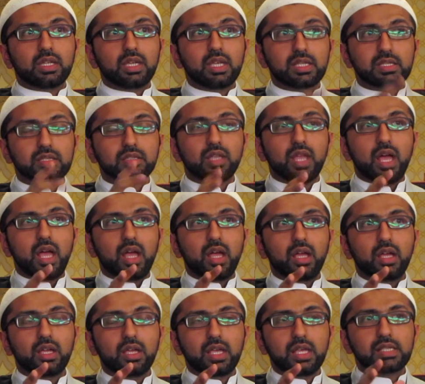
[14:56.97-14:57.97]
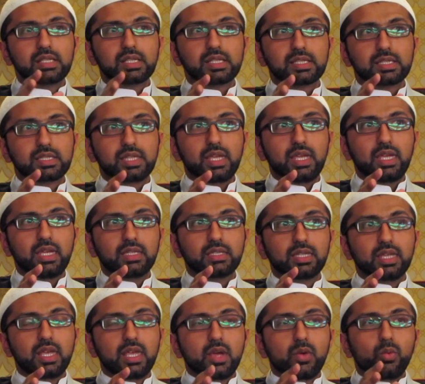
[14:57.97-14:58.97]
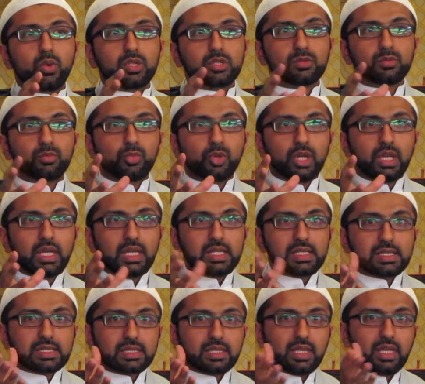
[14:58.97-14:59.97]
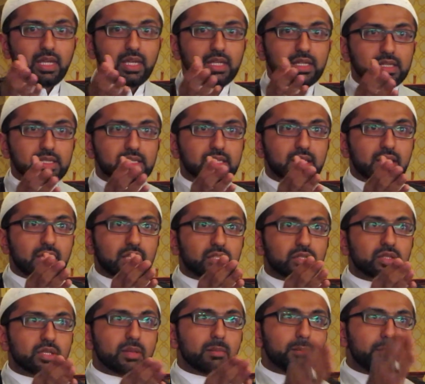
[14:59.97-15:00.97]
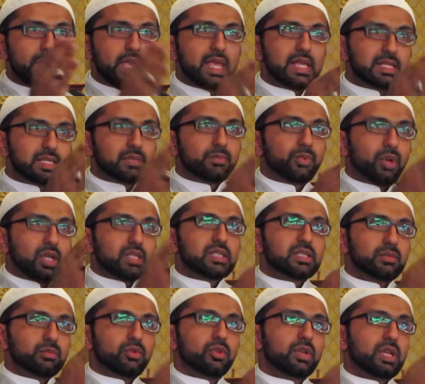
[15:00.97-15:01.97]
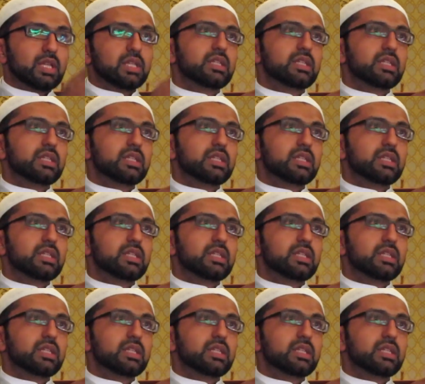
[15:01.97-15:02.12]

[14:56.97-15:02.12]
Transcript: Islah is a state which brings things to the best possible